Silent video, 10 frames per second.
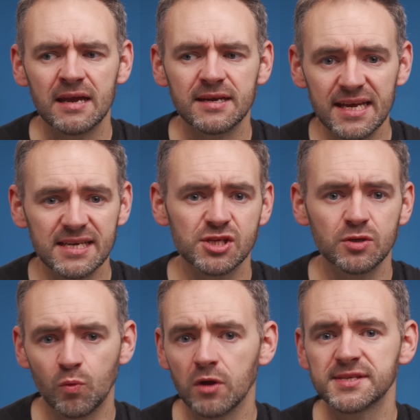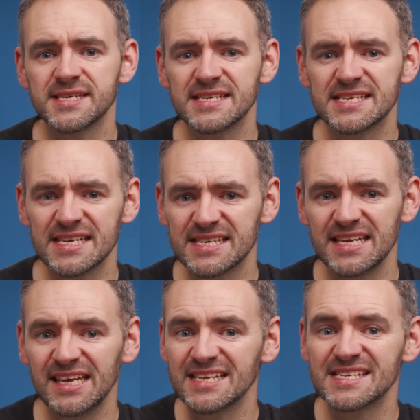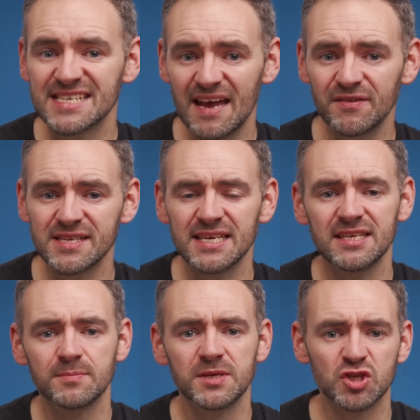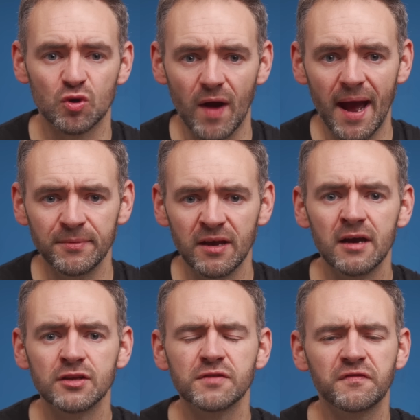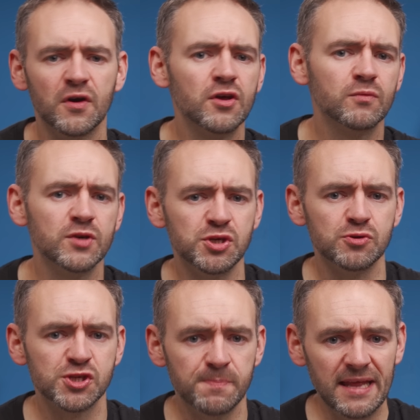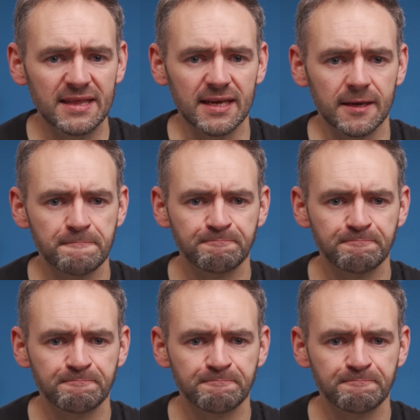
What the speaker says: Nixon wanted 16 and 17 to be scrapped to further reduce spending.